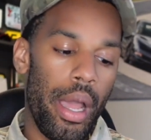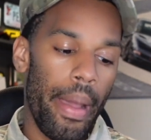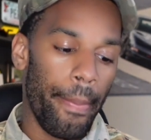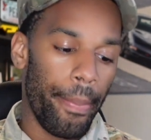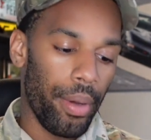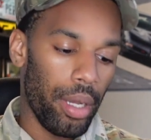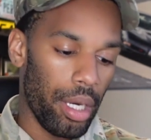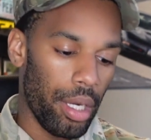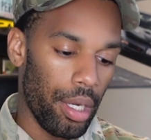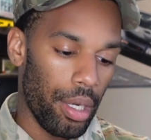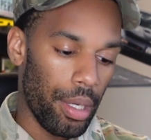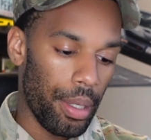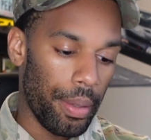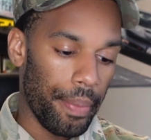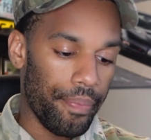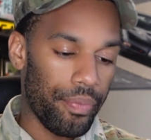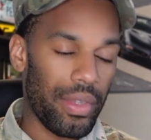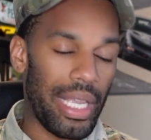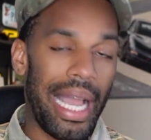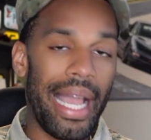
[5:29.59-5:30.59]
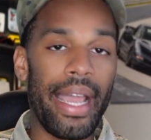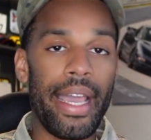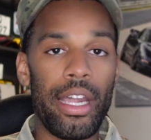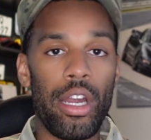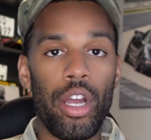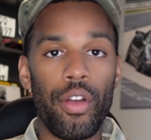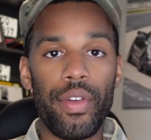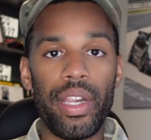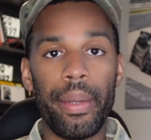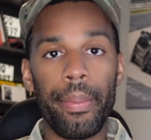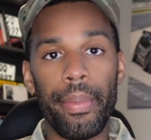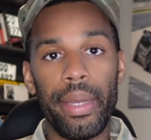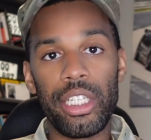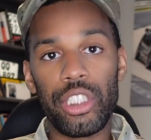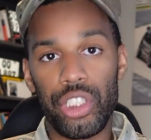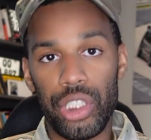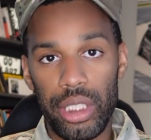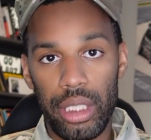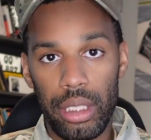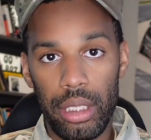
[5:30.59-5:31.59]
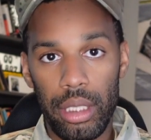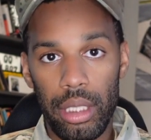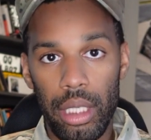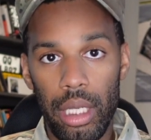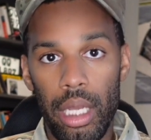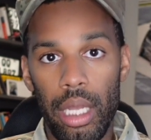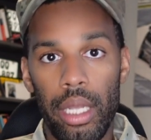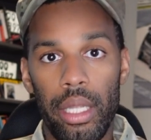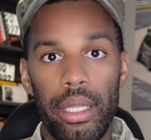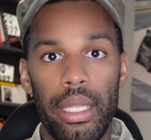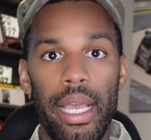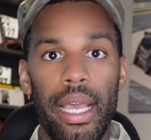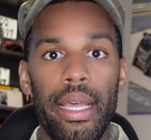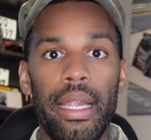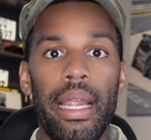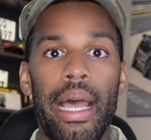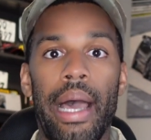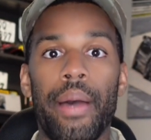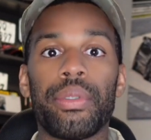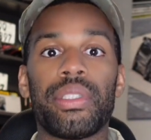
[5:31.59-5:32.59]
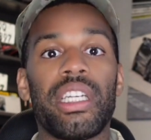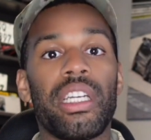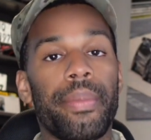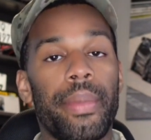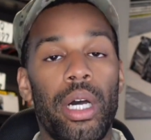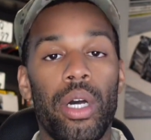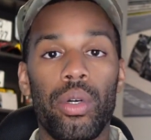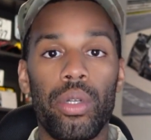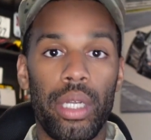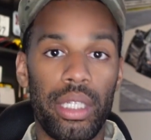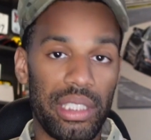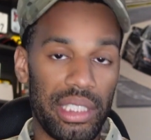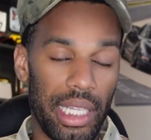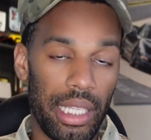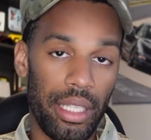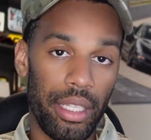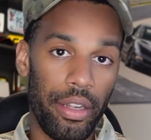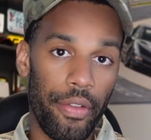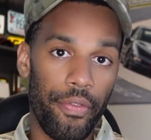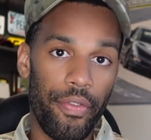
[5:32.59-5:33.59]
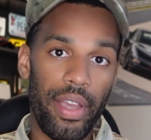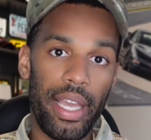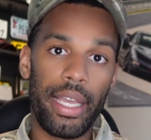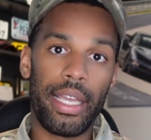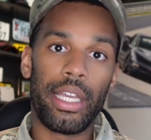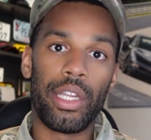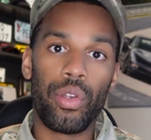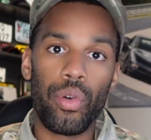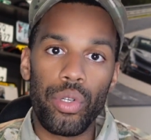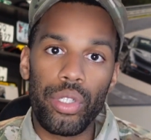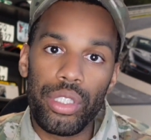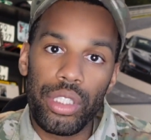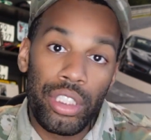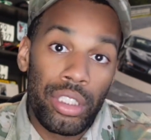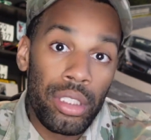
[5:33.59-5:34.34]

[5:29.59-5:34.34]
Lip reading: But I had already mentioned that I was thinking about selling the Vette in order